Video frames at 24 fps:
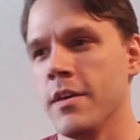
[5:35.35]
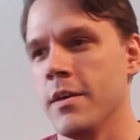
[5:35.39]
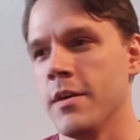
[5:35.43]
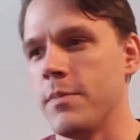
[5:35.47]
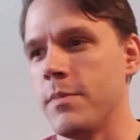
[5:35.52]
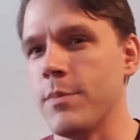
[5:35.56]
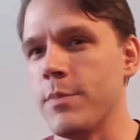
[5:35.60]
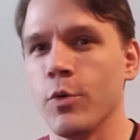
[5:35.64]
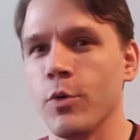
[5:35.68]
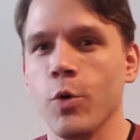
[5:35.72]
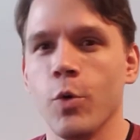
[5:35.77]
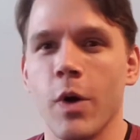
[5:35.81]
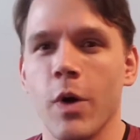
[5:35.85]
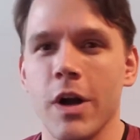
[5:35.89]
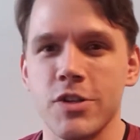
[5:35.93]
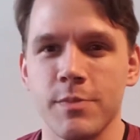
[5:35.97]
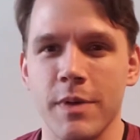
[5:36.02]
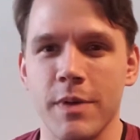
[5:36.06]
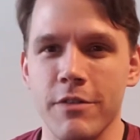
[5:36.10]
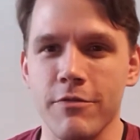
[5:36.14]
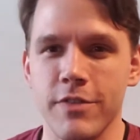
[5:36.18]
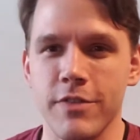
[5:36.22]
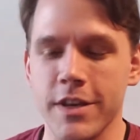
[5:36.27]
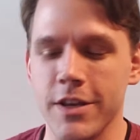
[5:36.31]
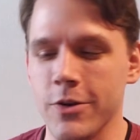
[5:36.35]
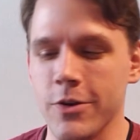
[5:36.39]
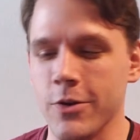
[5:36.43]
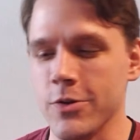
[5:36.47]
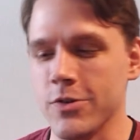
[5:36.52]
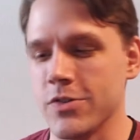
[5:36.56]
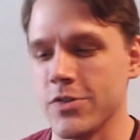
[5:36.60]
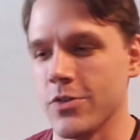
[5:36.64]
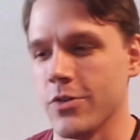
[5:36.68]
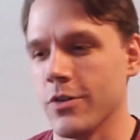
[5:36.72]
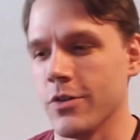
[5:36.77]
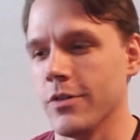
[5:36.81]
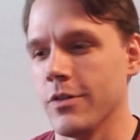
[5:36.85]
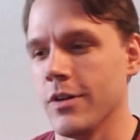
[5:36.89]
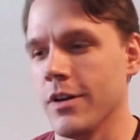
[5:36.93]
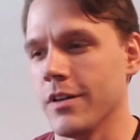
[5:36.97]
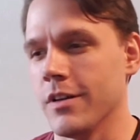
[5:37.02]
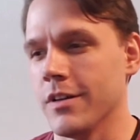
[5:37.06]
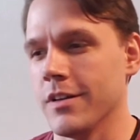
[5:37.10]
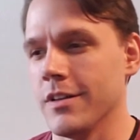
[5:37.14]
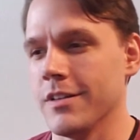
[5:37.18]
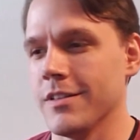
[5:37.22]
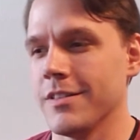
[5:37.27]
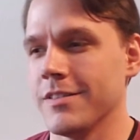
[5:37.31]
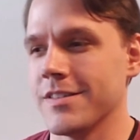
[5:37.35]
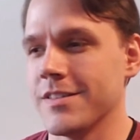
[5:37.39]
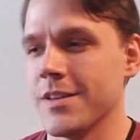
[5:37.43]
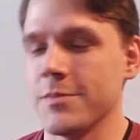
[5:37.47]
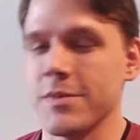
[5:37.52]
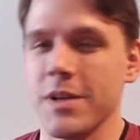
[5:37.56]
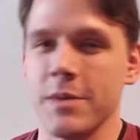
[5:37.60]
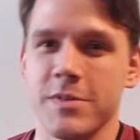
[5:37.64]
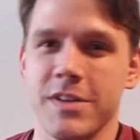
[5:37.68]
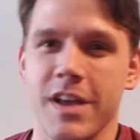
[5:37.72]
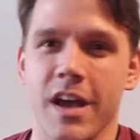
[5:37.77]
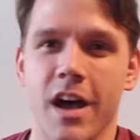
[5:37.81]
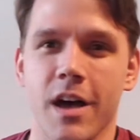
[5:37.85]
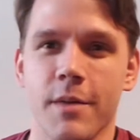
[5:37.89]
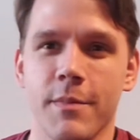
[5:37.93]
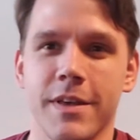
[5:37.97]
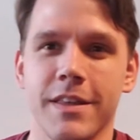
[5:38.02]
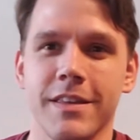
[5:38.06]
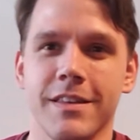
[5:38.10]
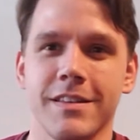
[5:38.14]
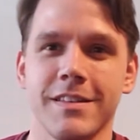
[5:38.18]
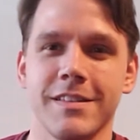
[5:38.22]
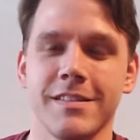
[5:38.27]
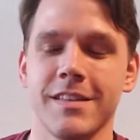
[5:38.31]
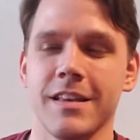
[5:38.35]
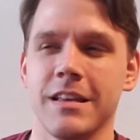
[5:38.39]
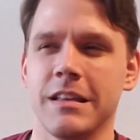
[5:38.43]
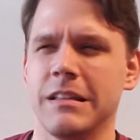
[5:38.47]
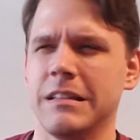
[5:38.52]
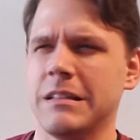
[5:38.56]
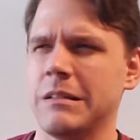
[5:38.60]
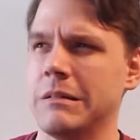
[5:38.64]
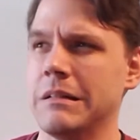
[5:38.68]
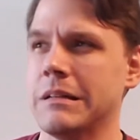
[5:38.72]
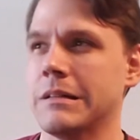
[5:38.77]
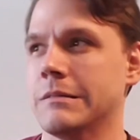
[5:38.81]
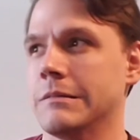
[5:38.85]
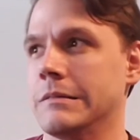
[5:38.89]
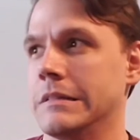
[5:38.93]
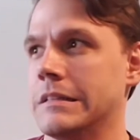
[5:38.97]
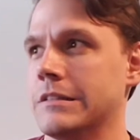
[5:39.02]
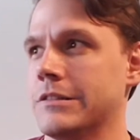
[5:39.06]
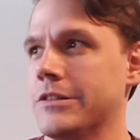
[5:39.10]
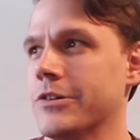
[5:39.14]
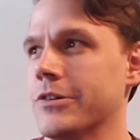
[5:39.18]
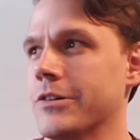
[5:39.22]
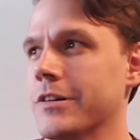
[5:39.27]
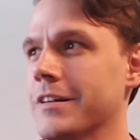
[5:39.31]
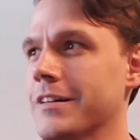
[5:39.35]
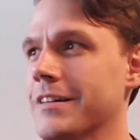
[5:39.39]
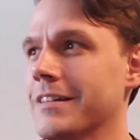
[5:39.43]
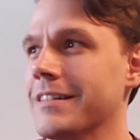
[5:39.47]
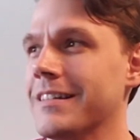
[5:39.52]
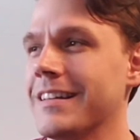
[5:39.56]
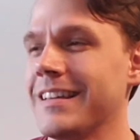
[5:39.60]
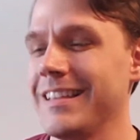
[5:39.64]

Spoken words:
People who watch my videos or sometimes comment and say like, wow, you're